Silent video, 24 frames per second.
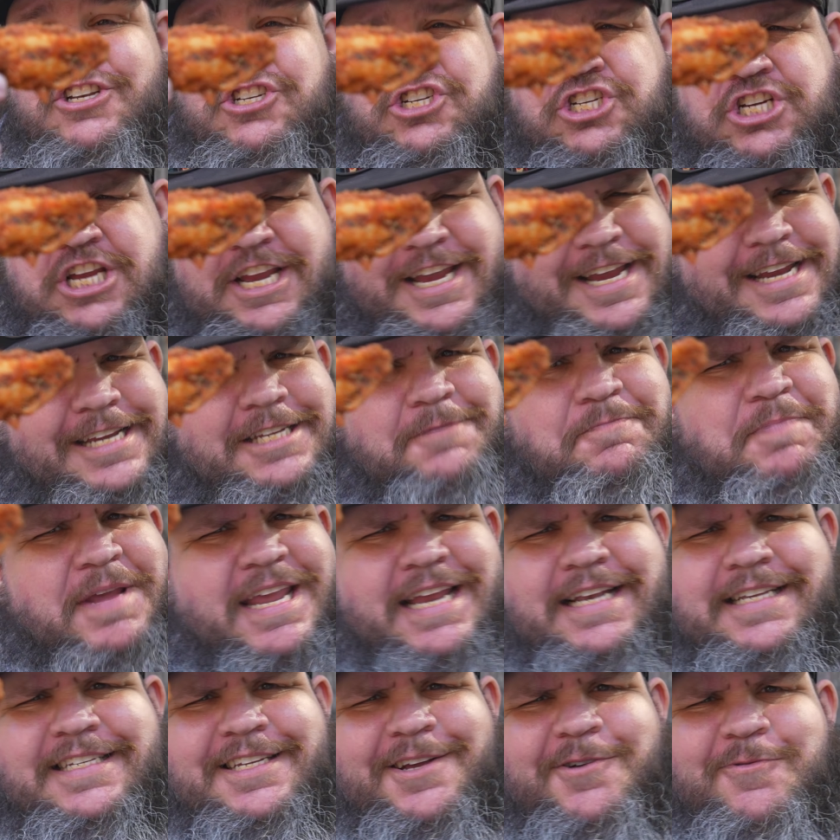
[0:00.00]
cheese
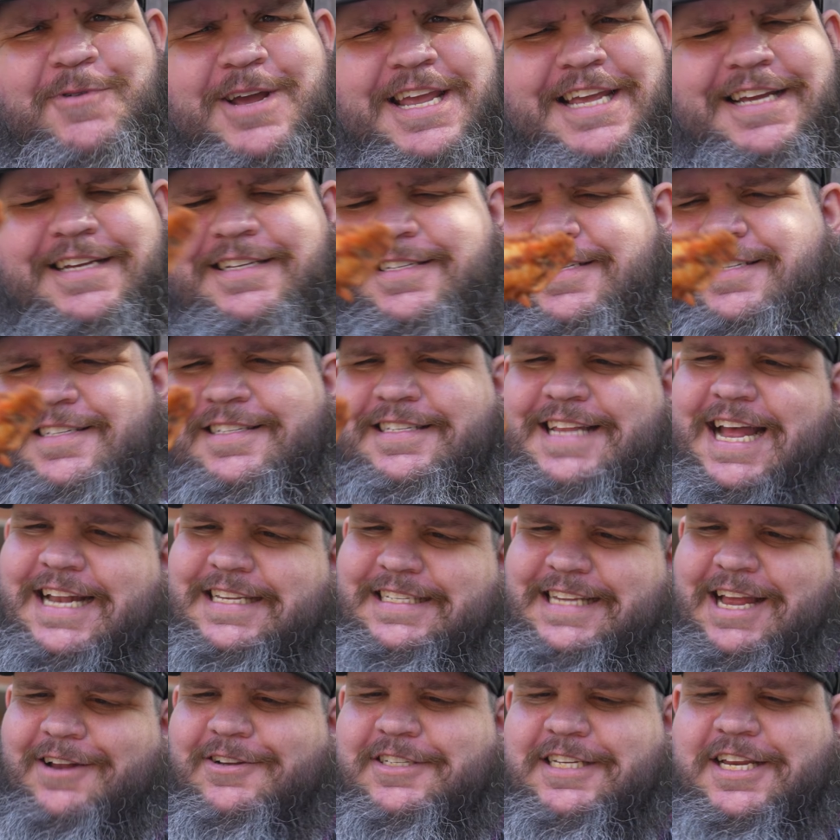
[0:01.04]
pizza wings. That
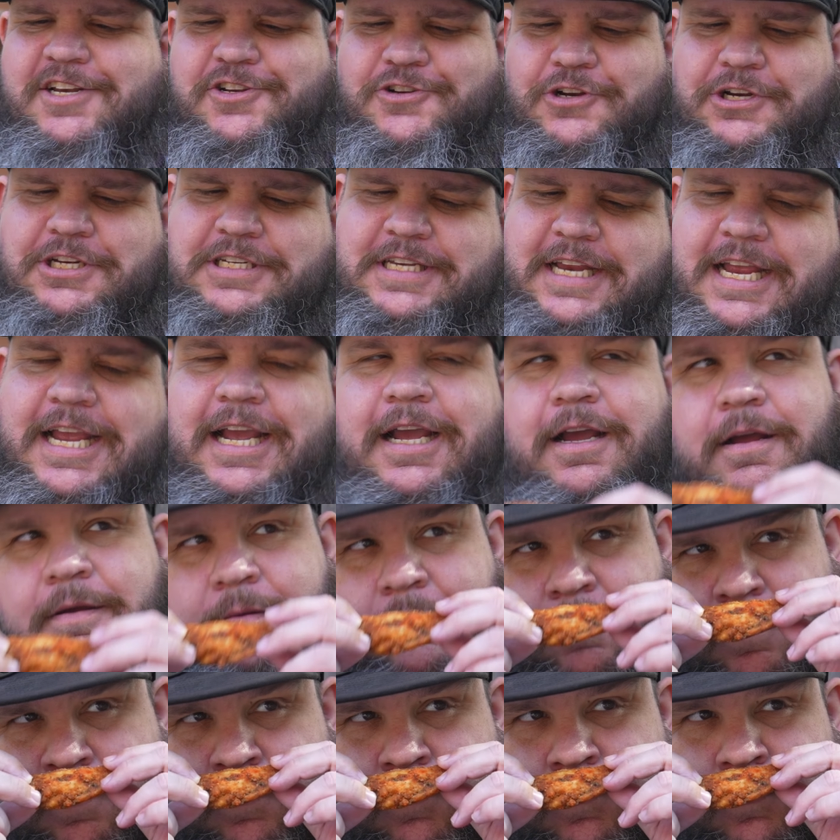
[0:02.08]
sounds interesting.
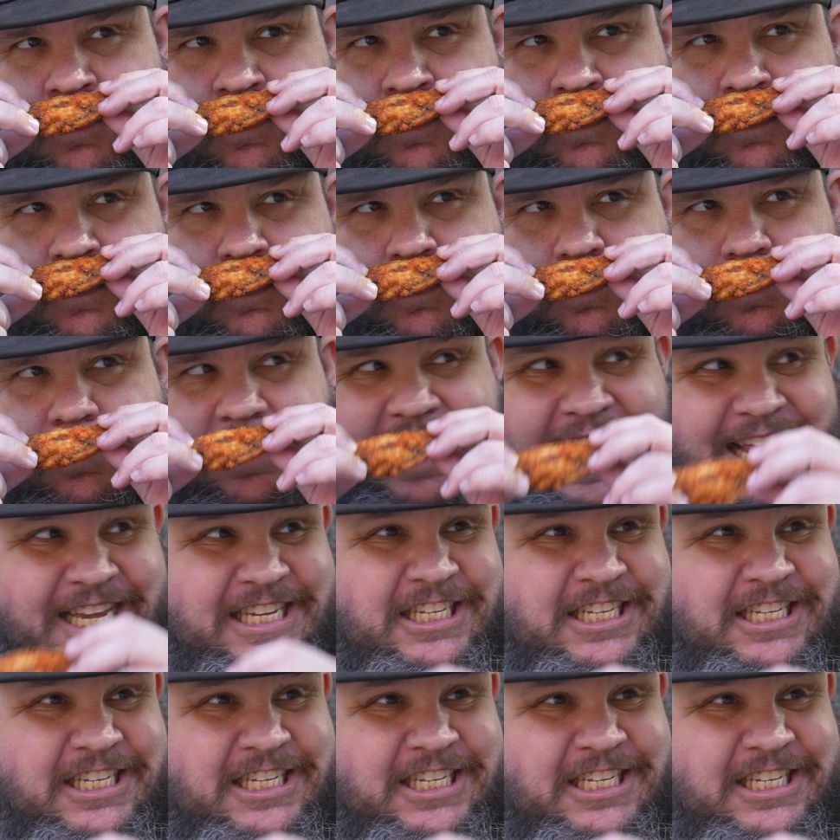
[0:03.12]
They